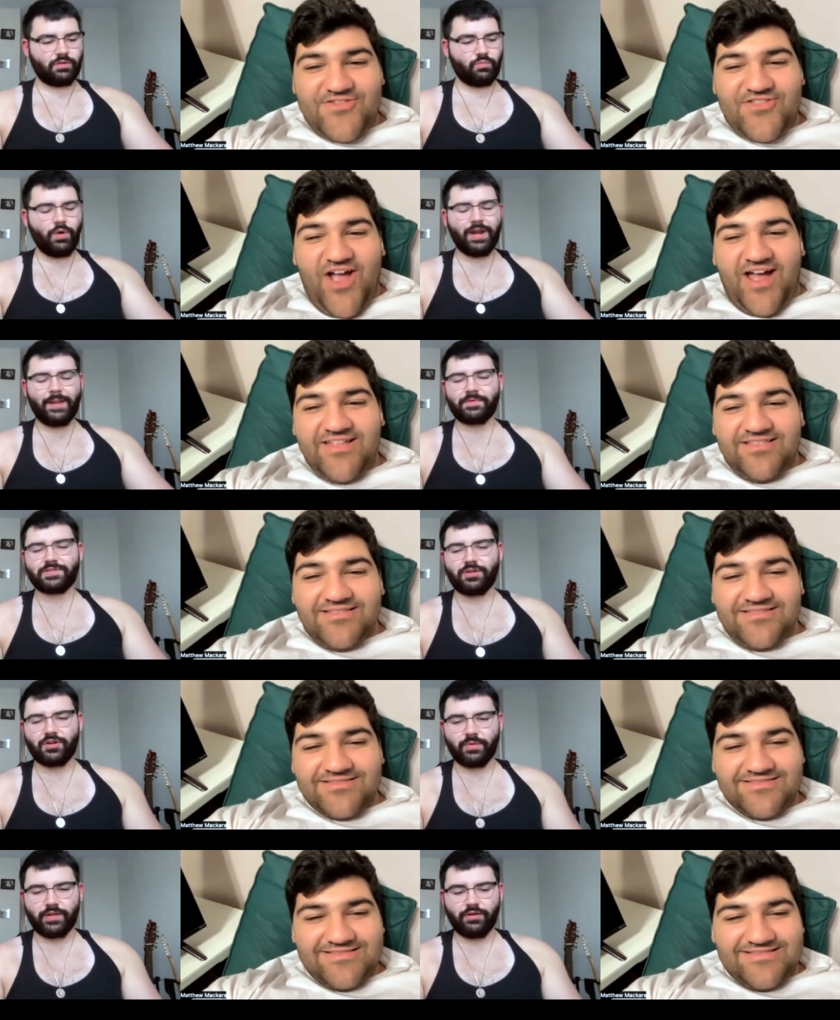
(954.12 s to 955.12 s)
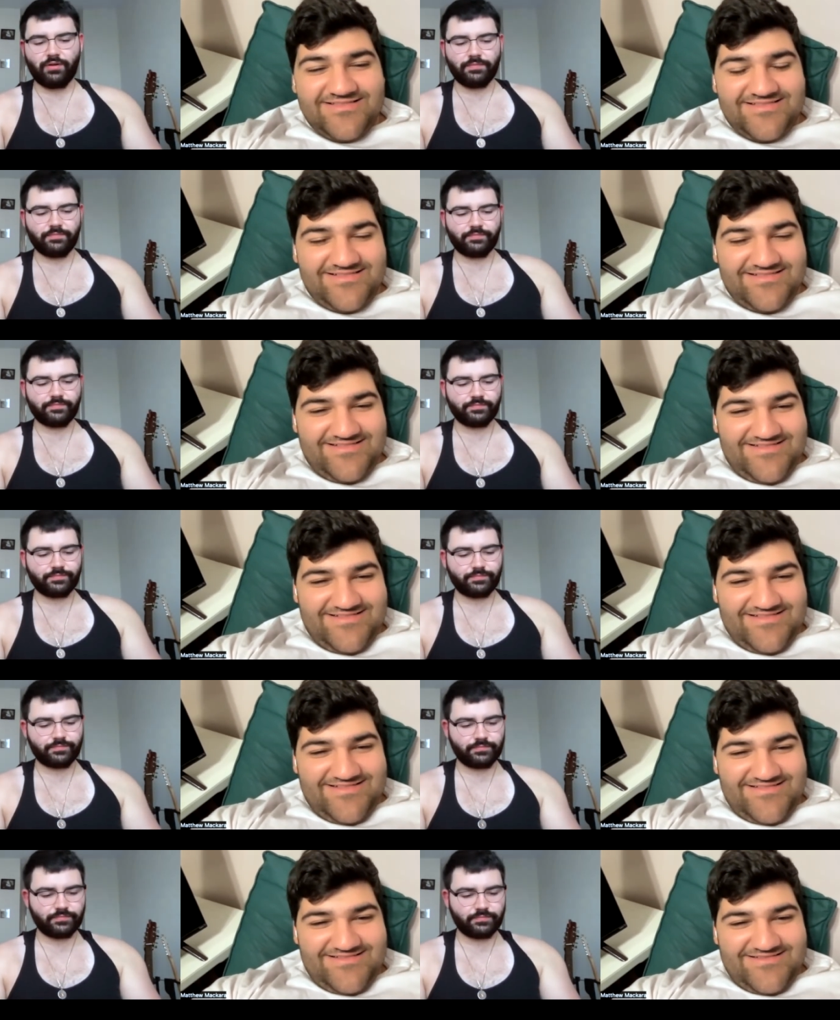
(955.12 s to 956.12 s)
Speaker 1: what episode are we on?
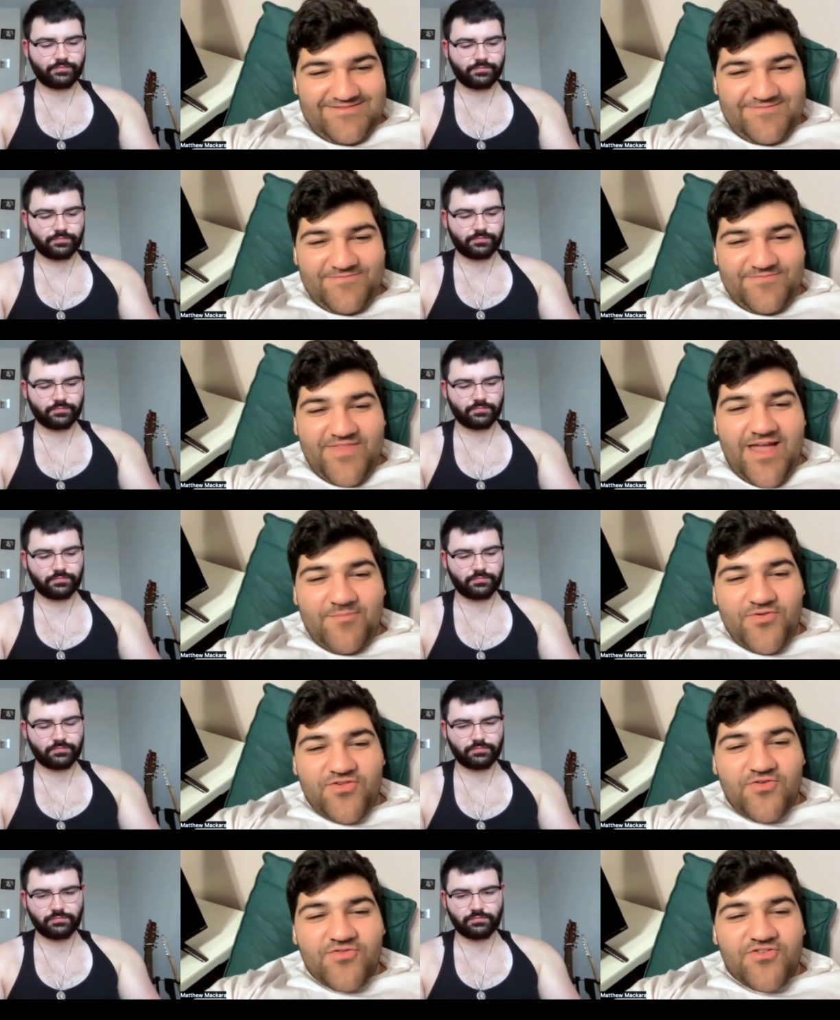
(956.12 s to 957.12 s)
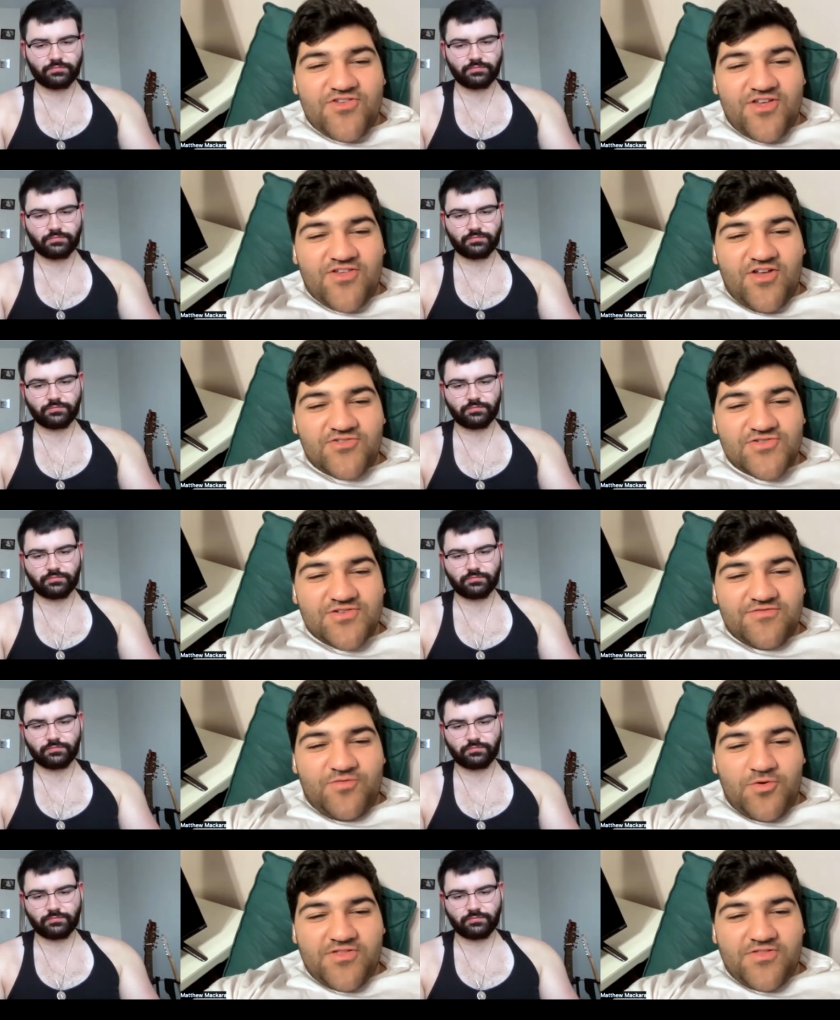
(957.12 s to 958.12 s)
Episode
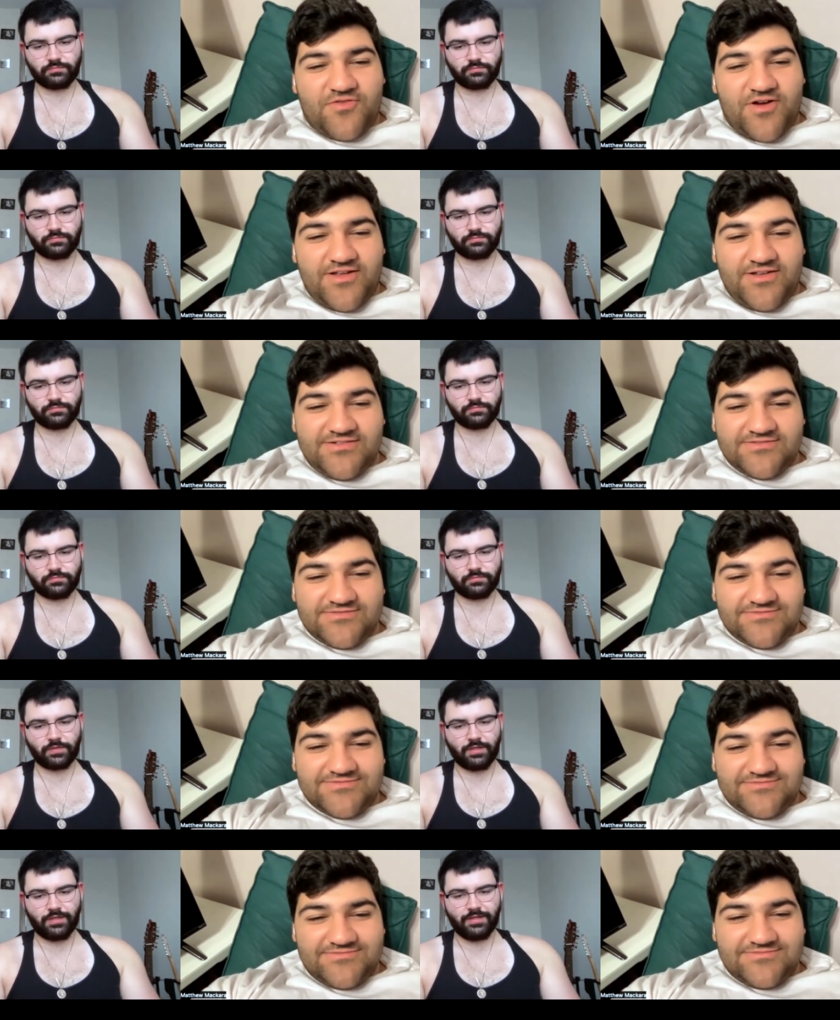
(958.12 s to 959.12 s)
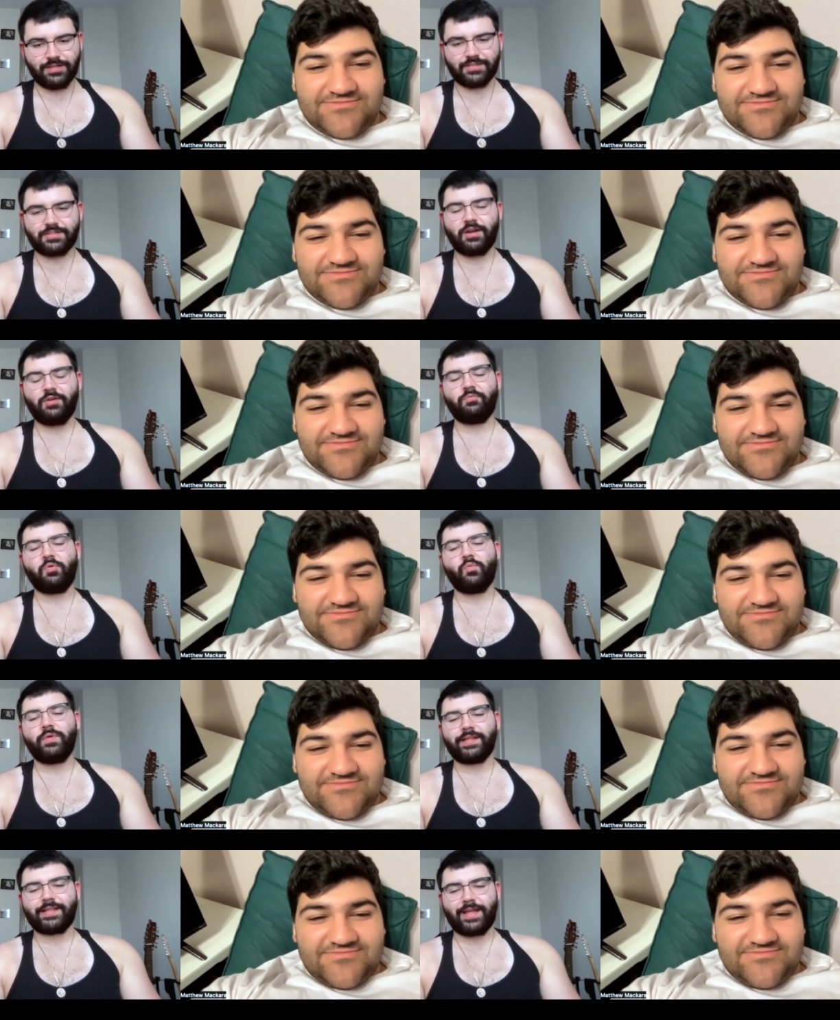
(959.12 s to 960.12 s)
643. So when
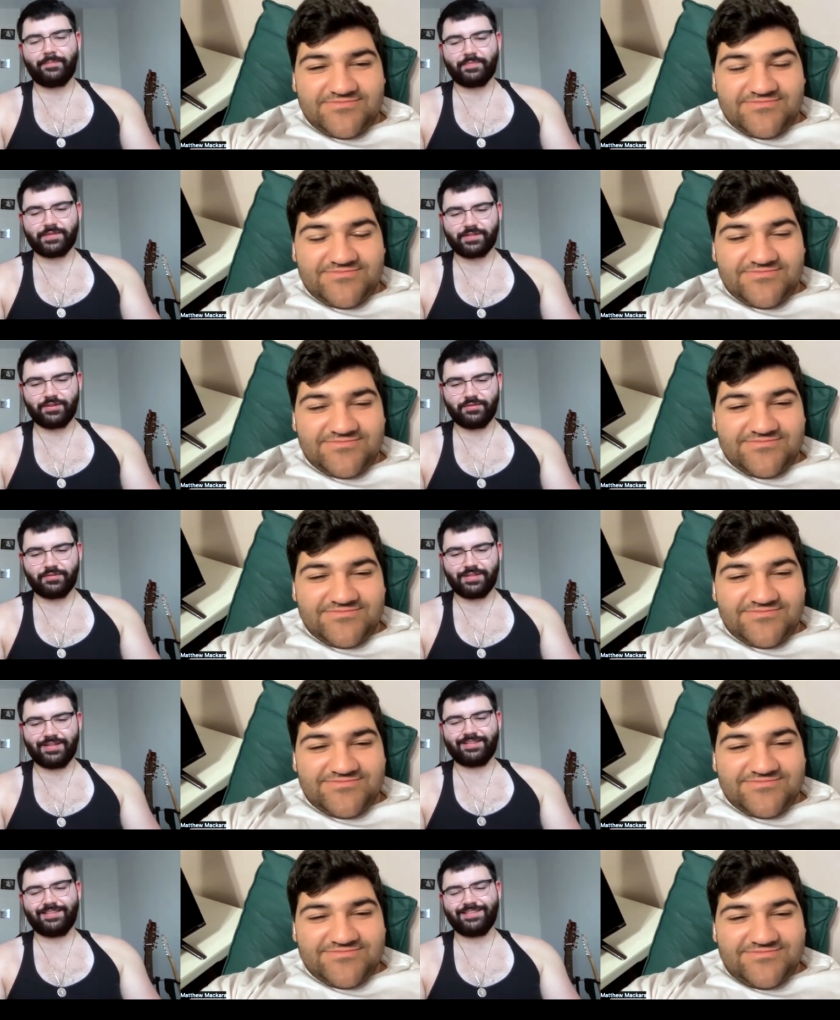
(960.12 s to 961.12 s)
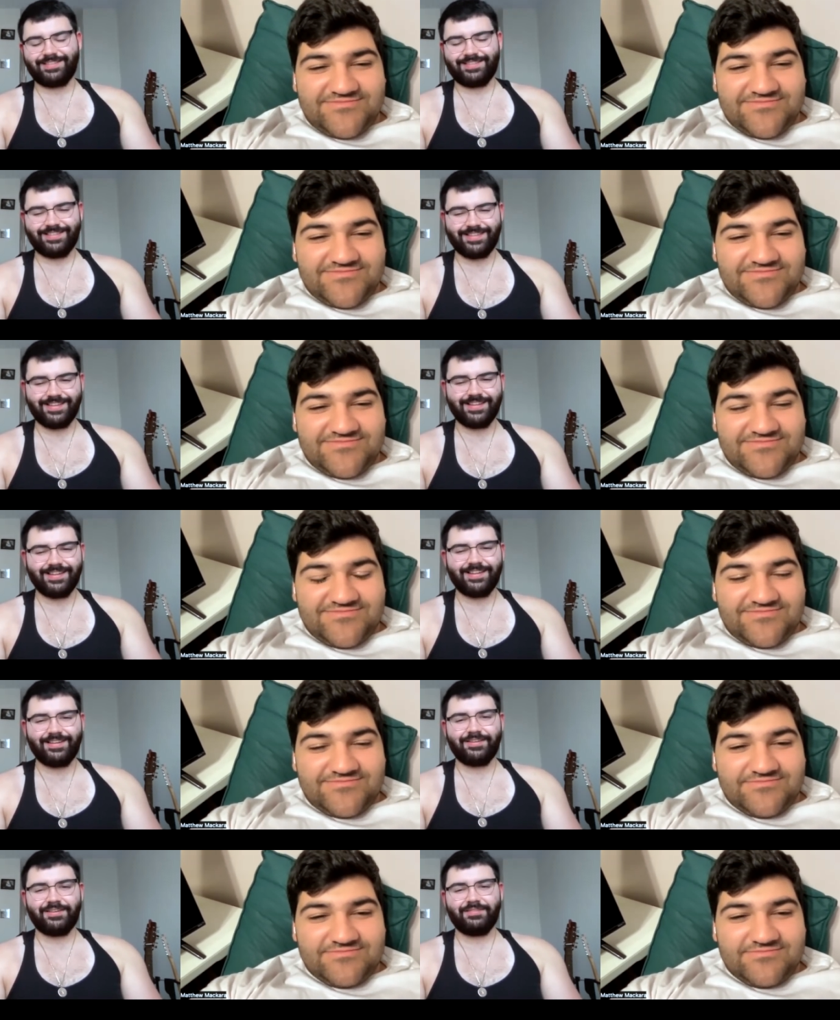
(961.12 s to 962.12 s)
we
Speaker 2: get the episode,
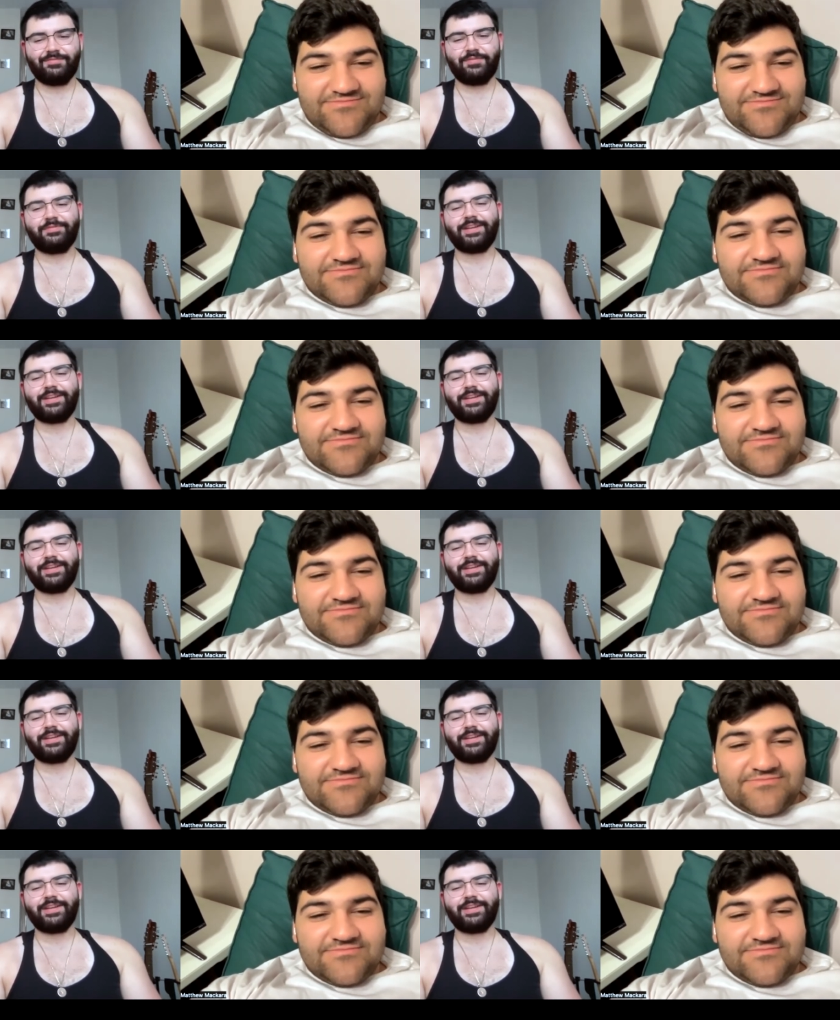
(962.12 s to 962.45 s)
when we